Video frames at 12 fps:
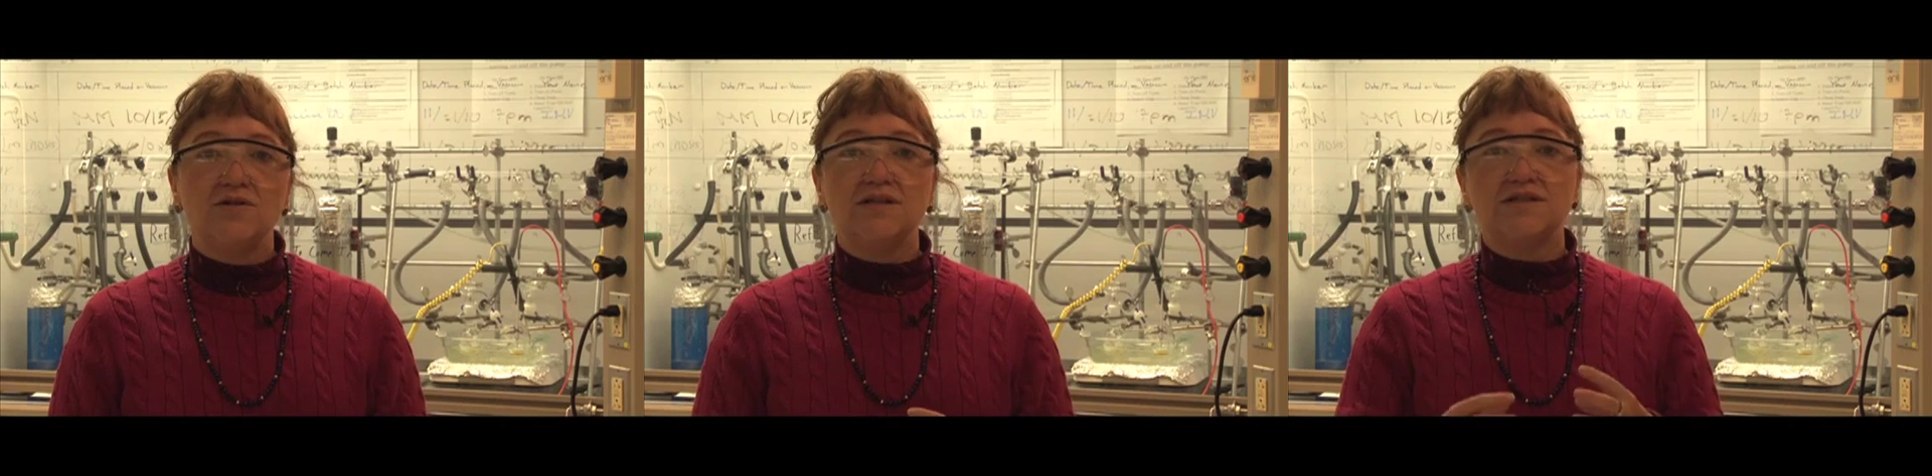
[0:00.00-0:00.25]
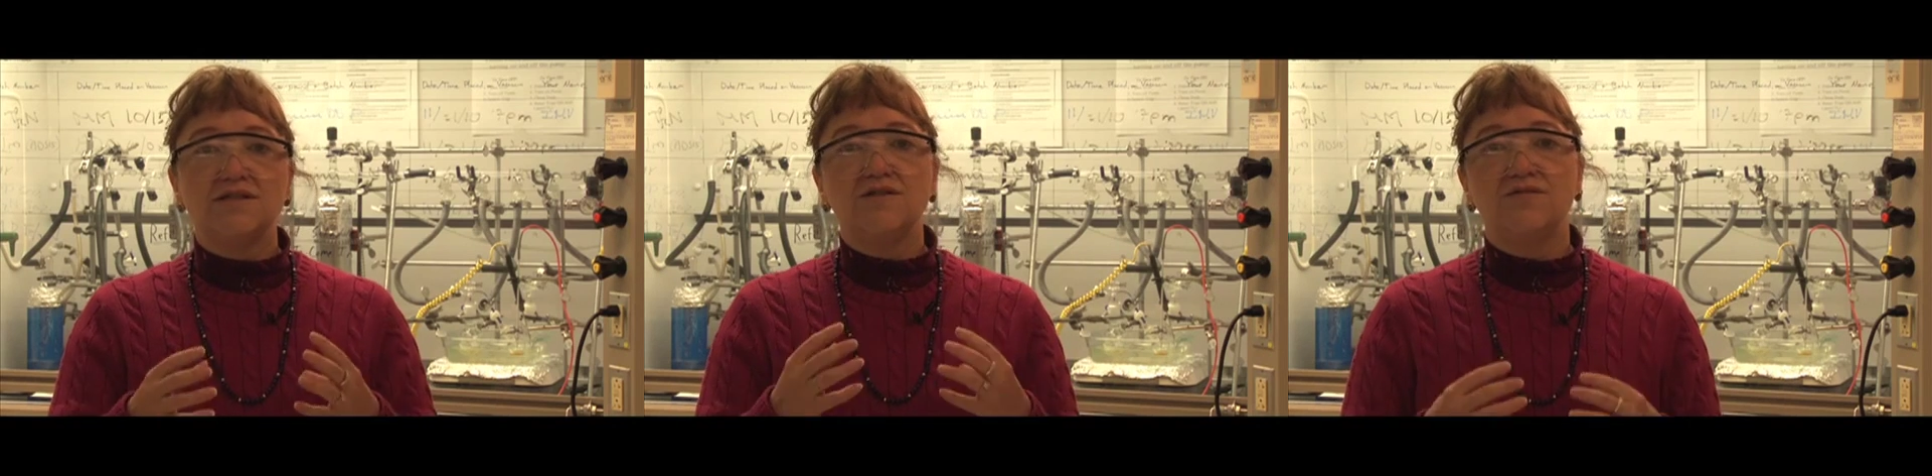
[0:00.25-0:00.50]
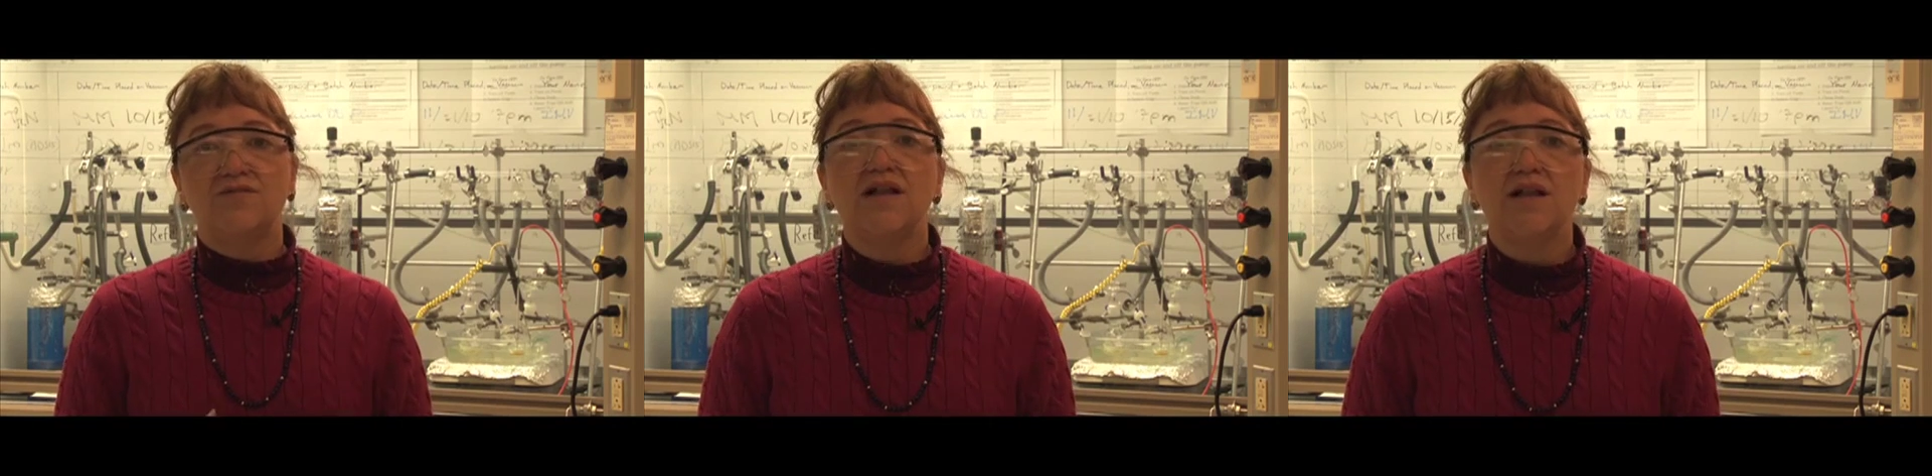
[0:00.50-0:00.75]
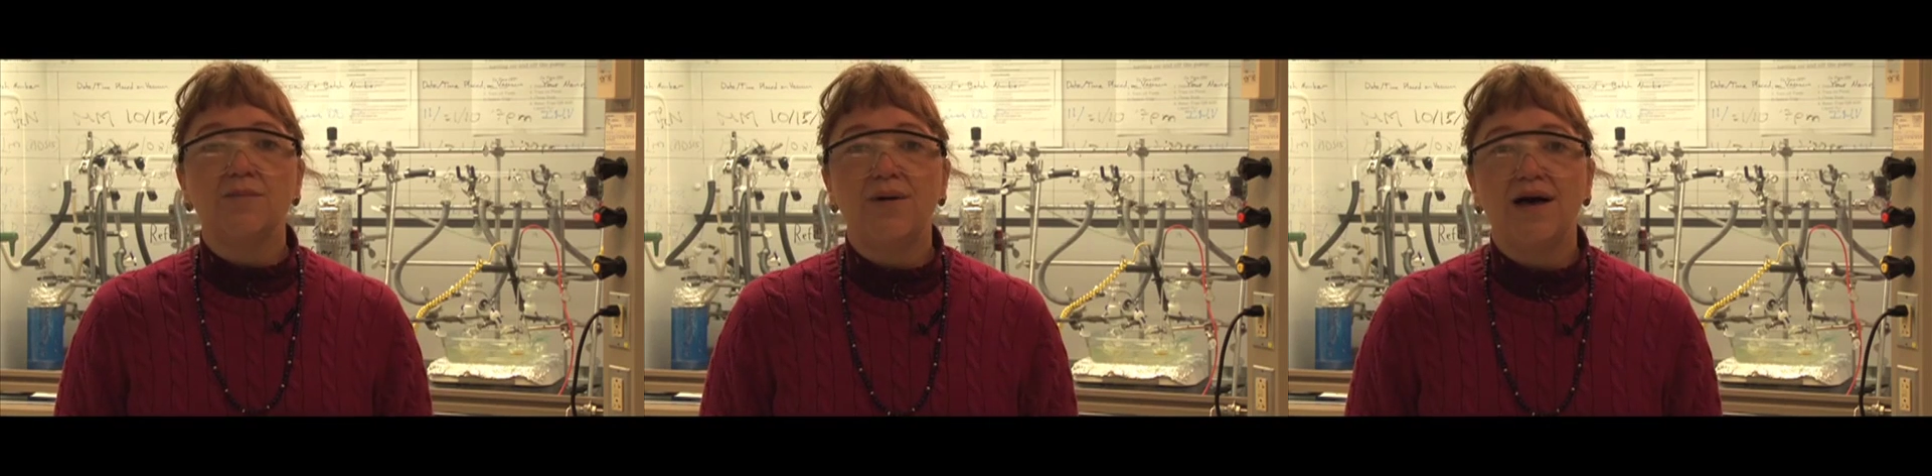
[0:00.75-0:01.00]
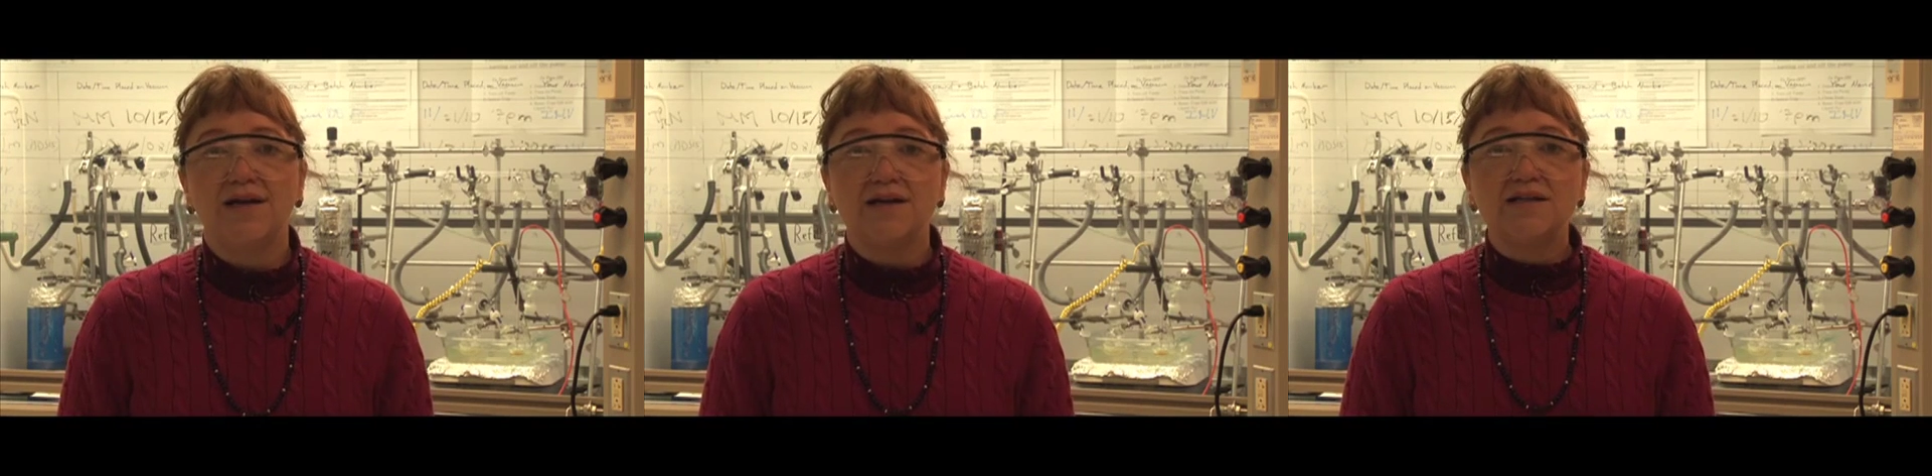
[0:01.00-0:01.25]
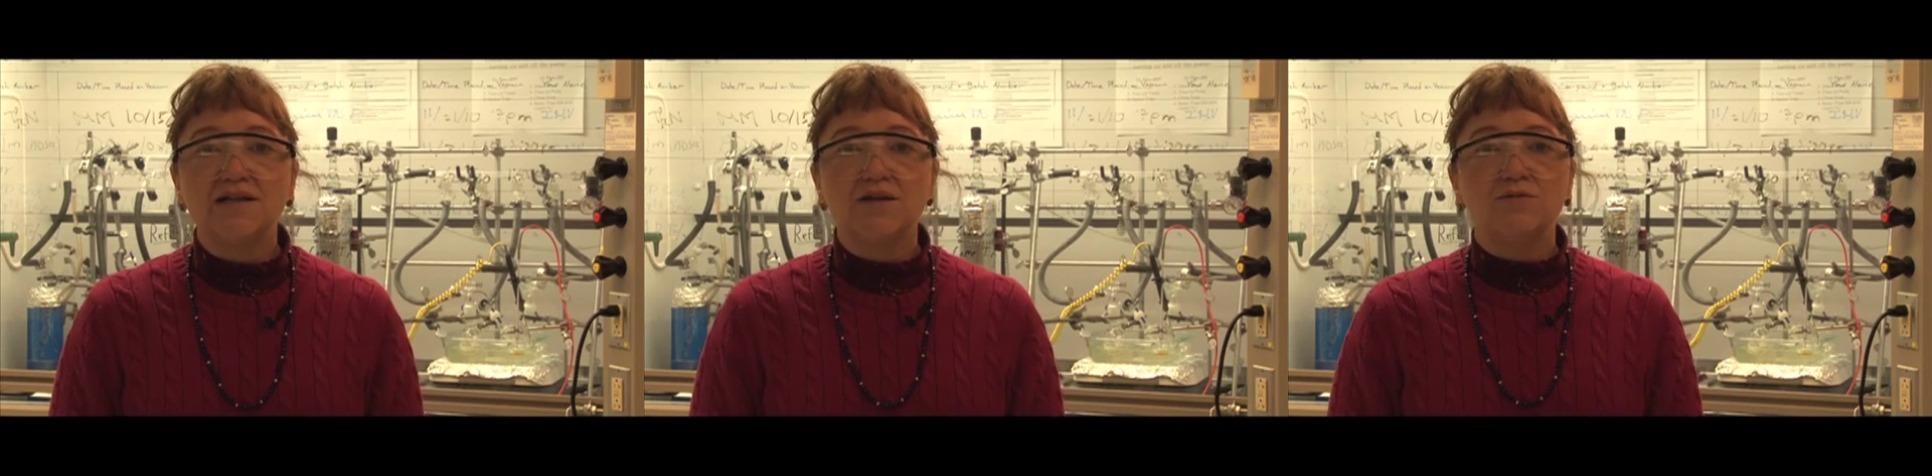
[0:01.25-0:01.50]
is to develop ionic
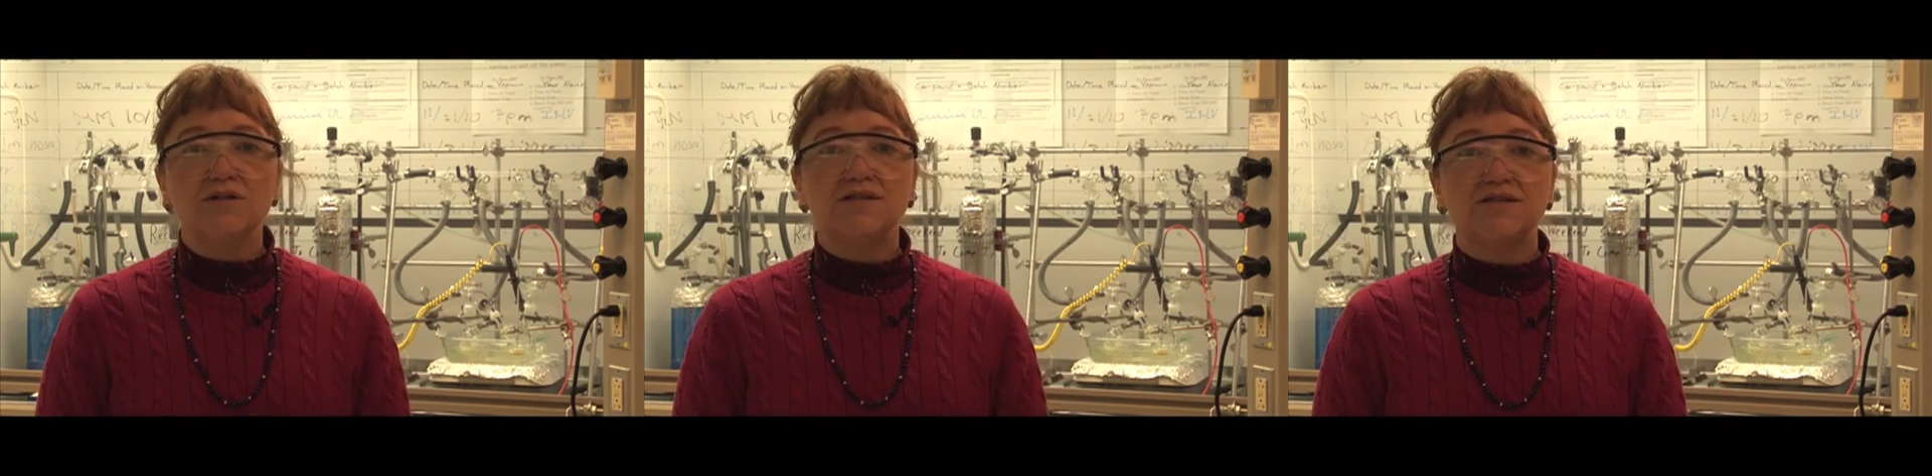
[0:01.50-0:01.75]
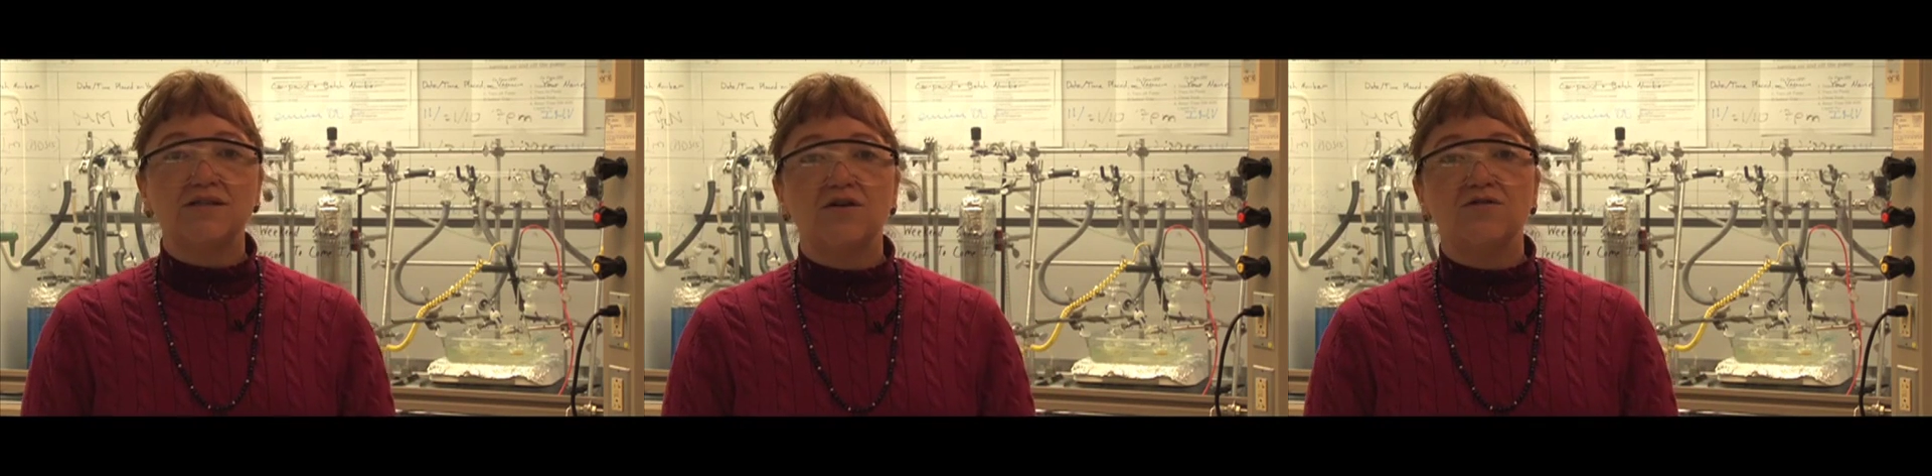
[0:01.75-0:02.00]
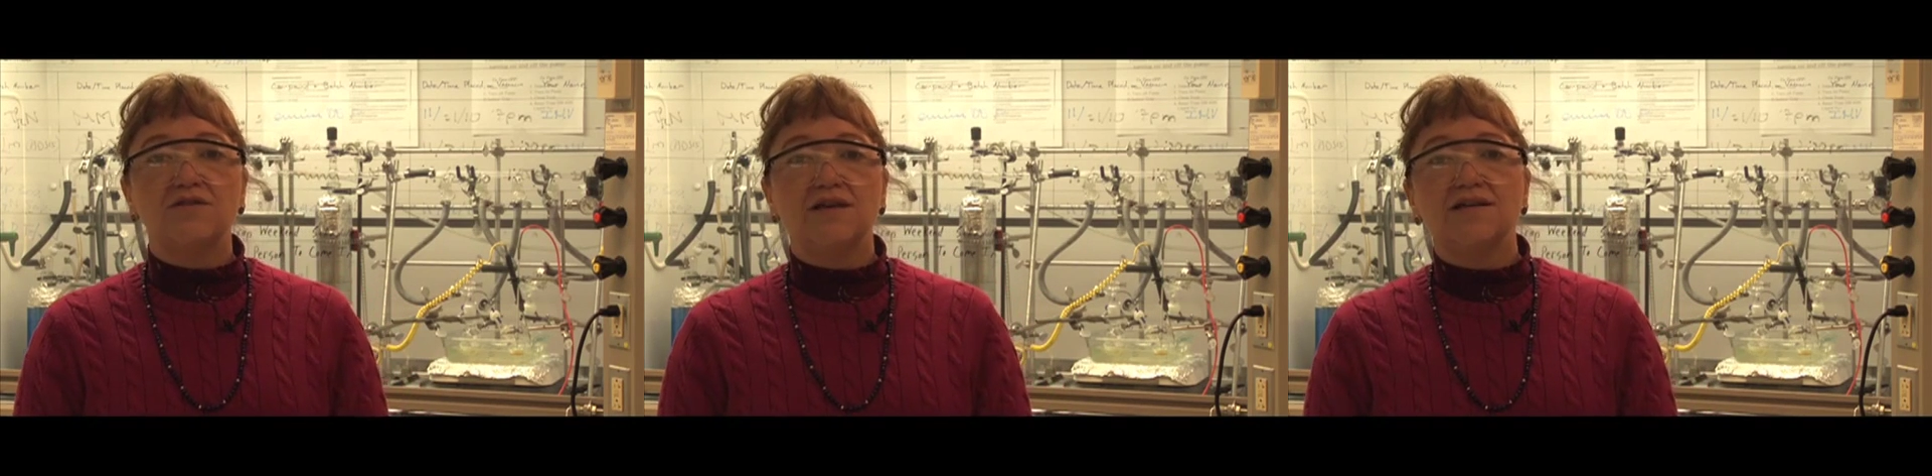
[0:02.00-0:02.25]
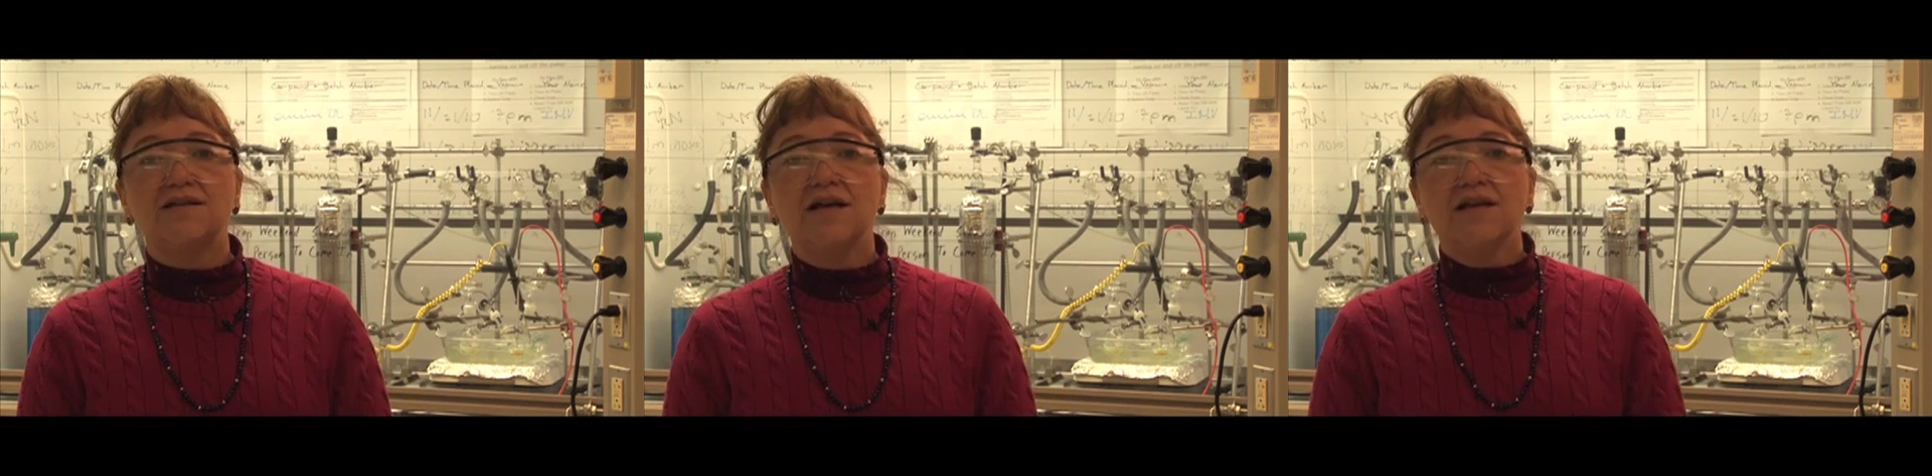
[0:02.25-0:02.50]
liquids so that